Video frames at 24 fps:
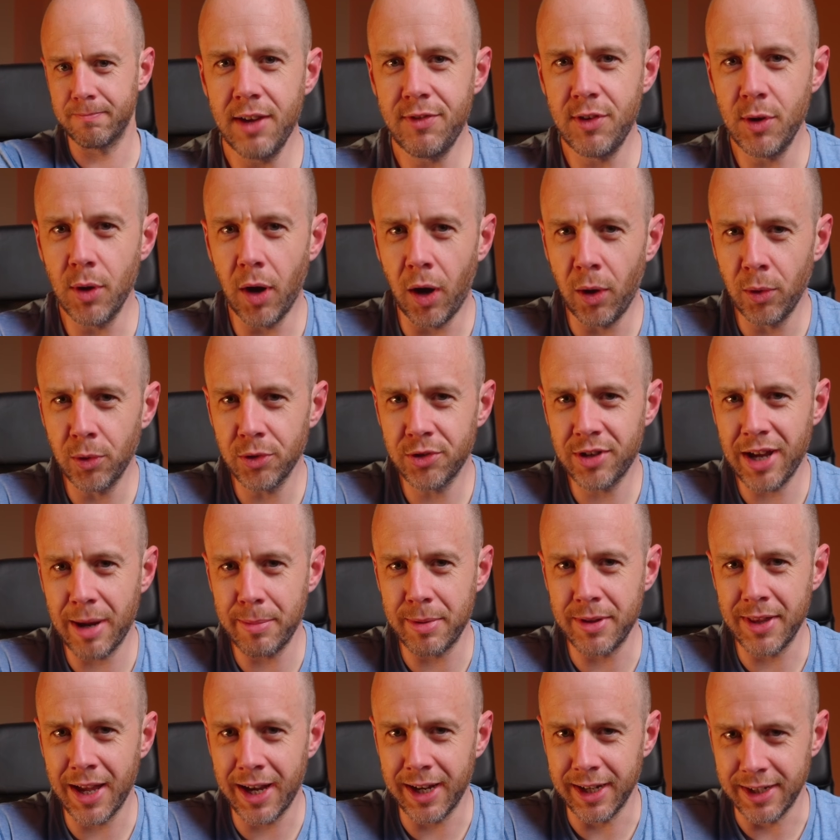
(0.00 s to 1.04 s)
If you Alt-Tab
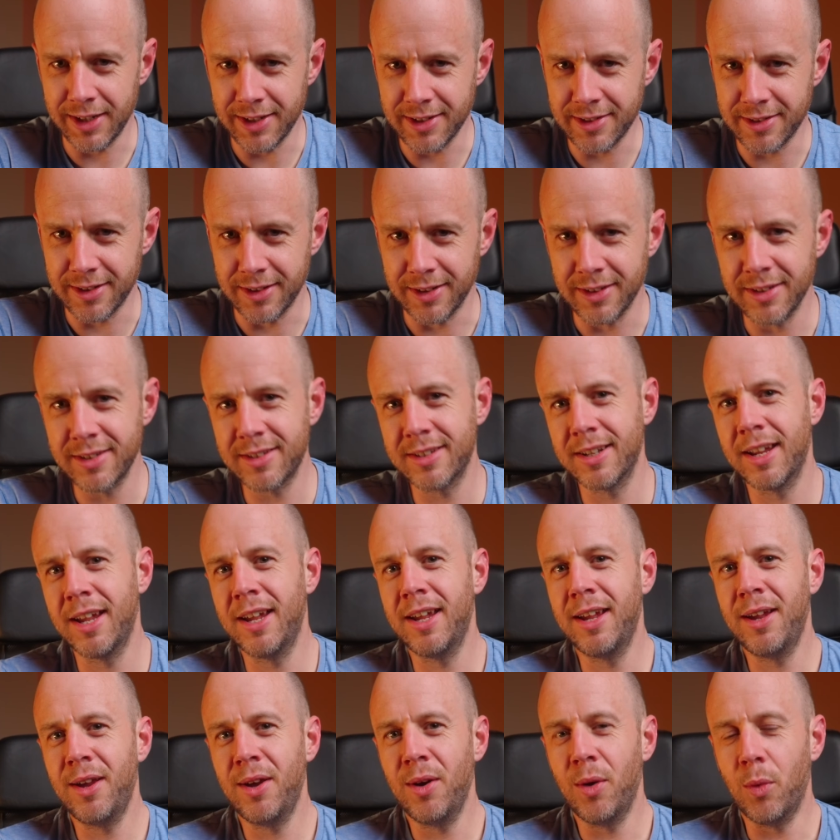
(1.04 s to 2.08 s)
in that instance,
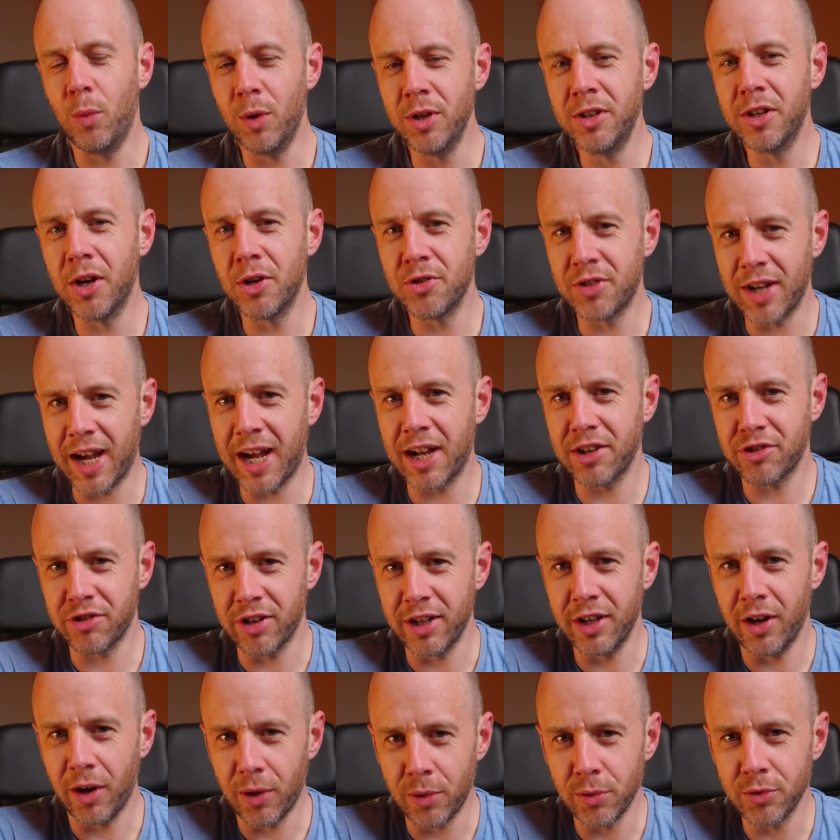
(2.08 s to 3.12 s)
Windows
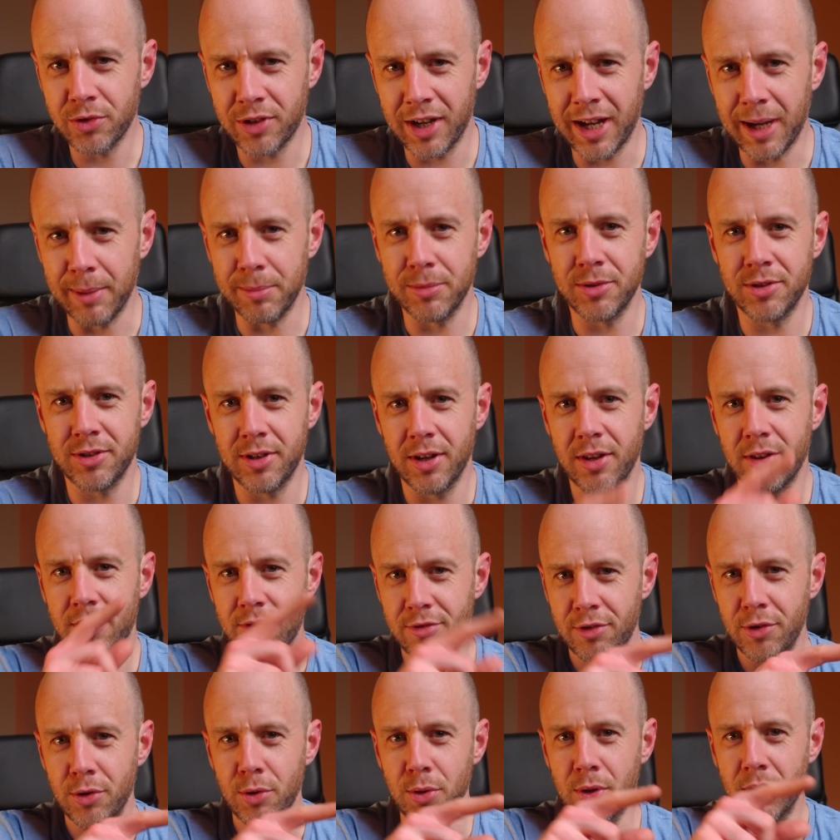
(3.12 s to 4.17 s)
actually Alt-Tabs
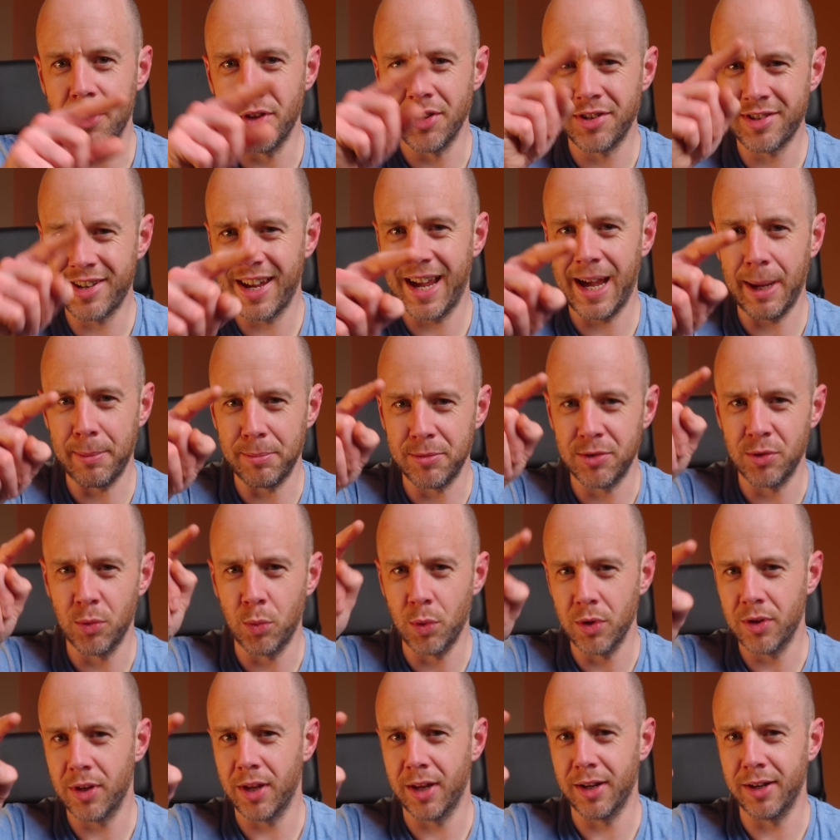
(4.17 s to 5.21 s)
through the tabs
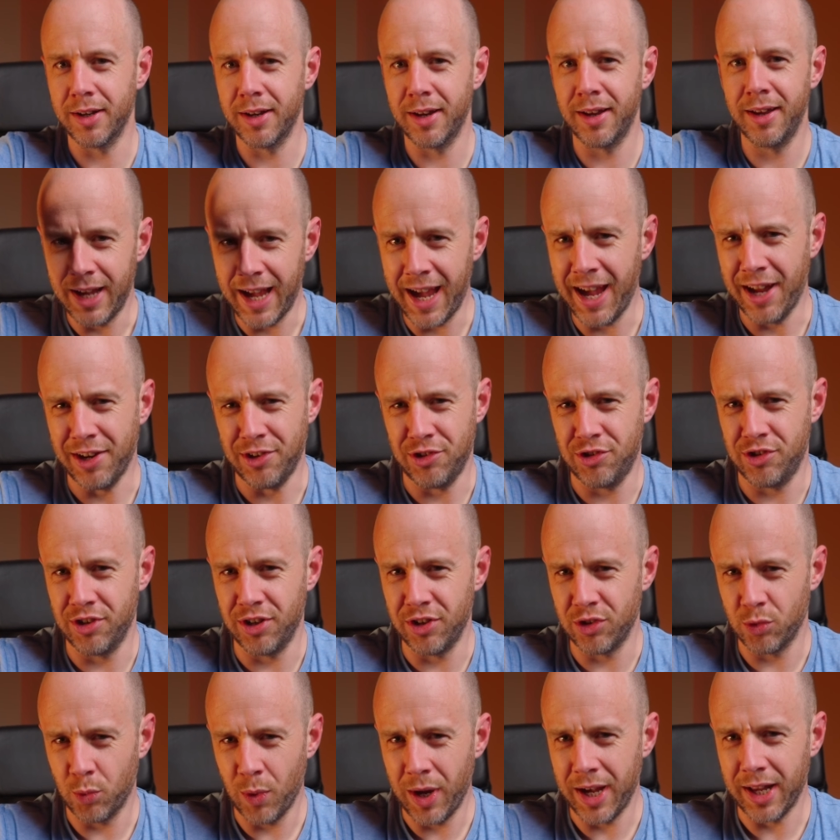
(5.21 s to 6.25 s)
within Edge
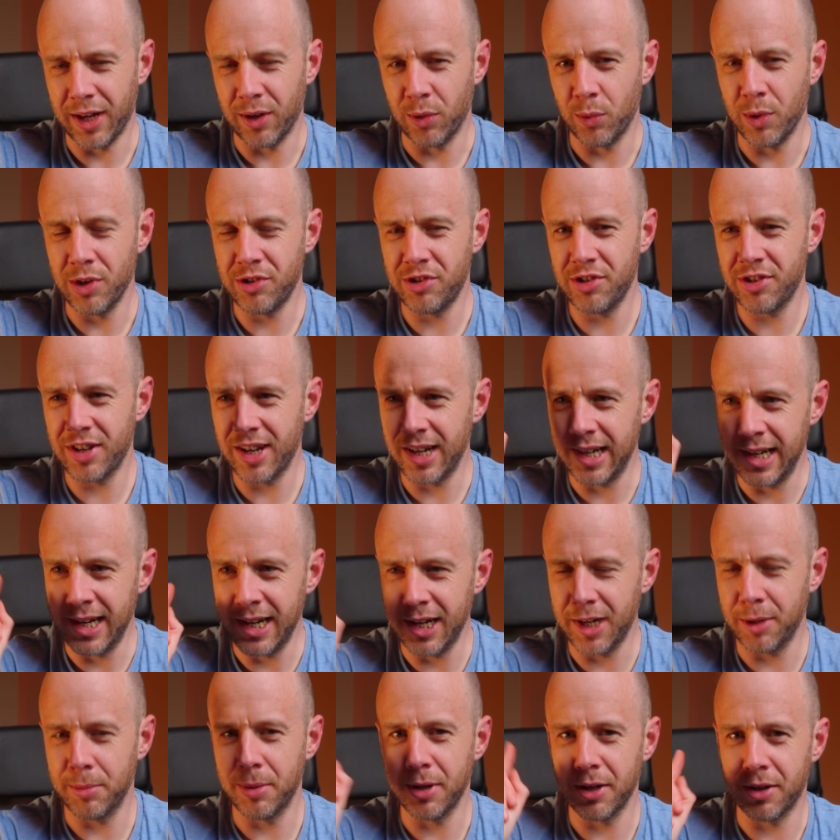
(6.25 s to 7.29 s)
as well, which is a
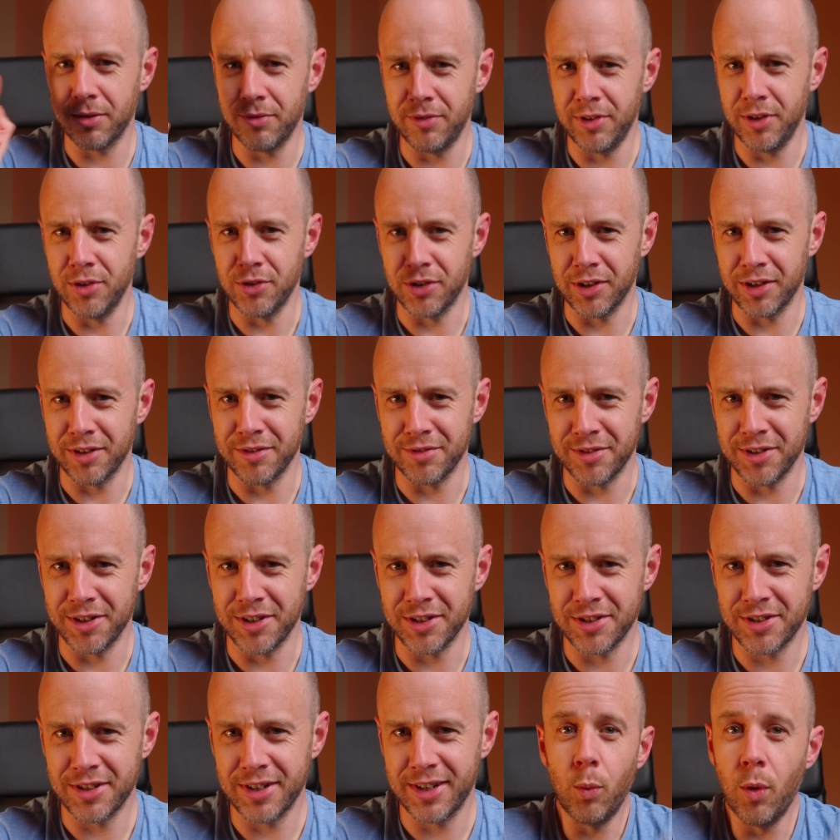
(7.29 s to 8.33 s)
little bit confusing at
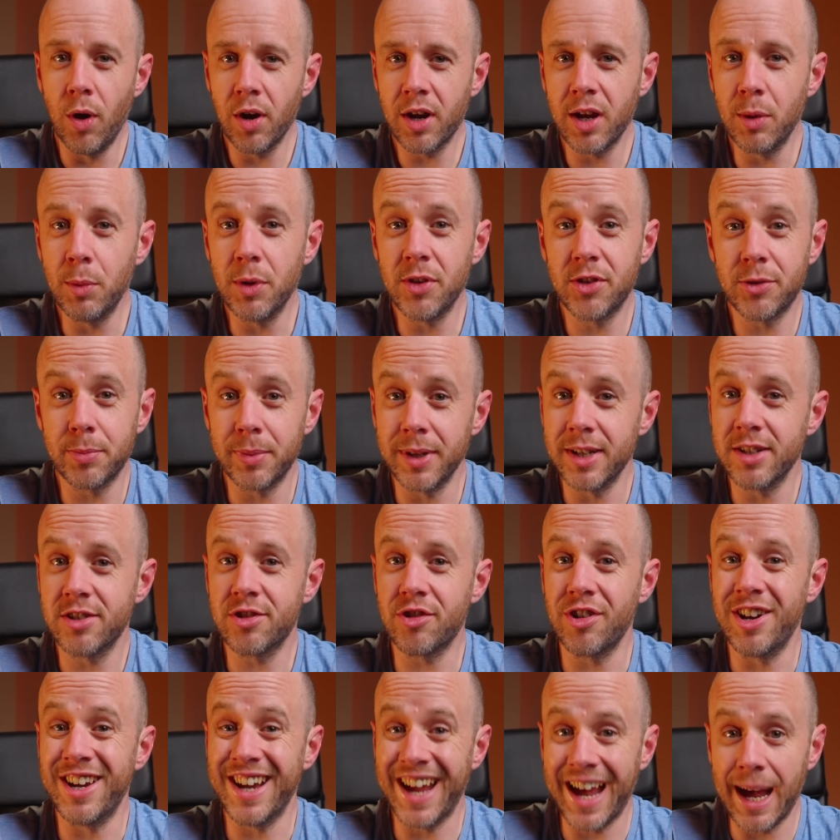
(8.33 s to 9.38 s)
first. Working with
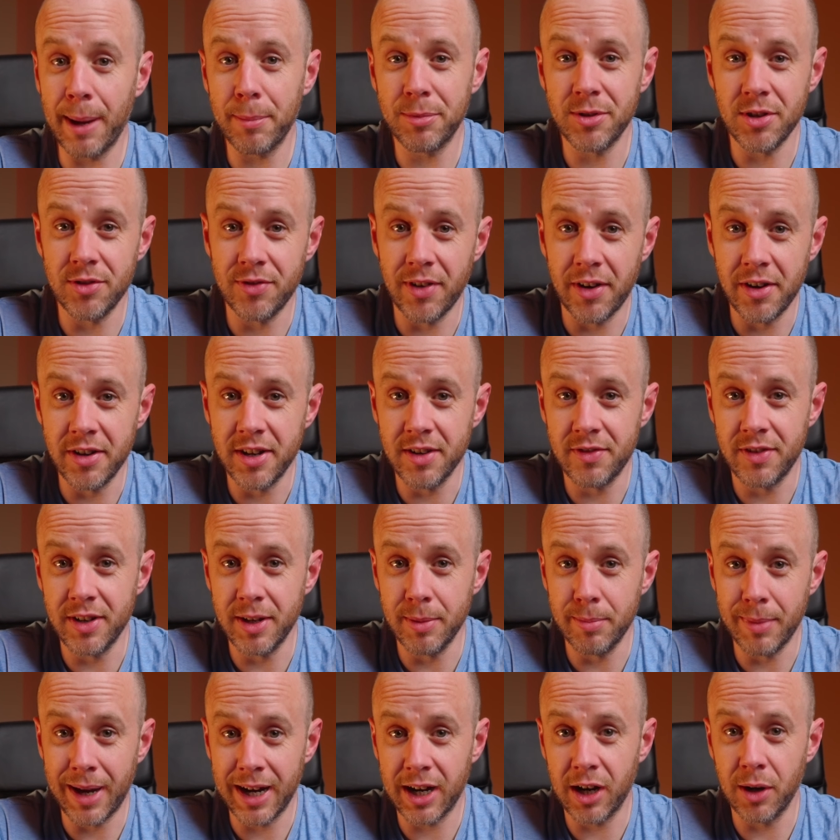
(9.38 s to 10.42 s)
split-screen apps is very different
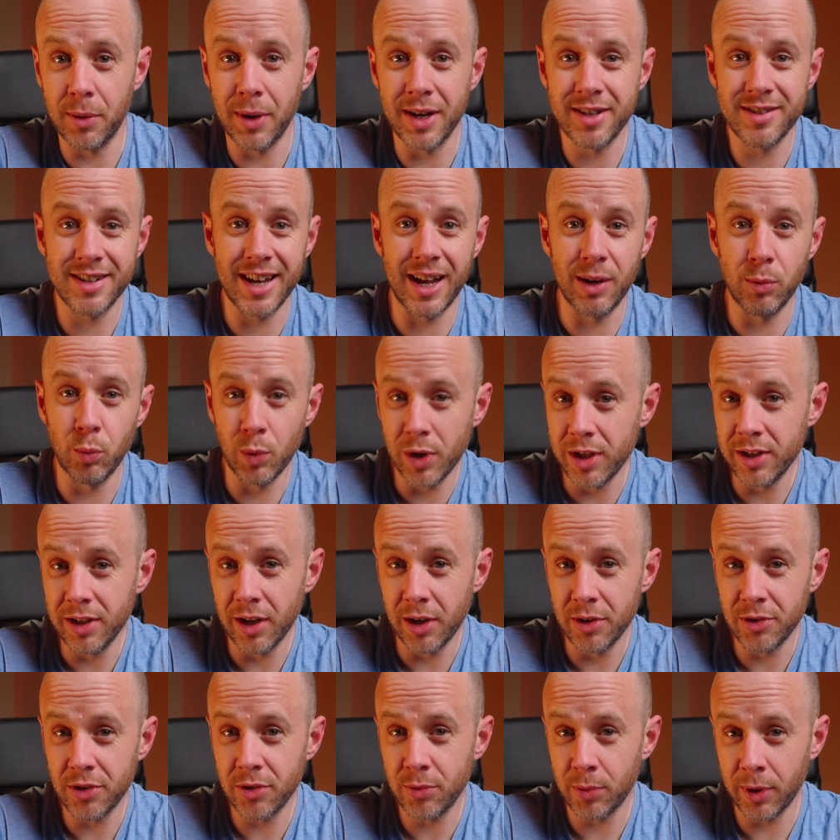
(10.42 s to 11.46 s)
in macOS and
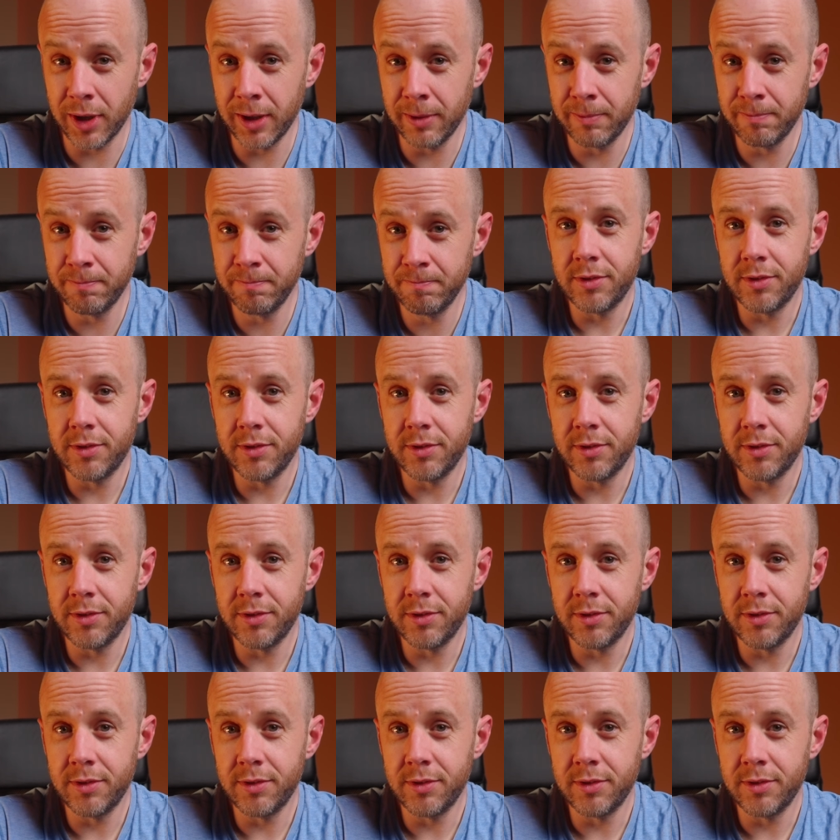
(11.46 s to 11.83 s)
Windows as well.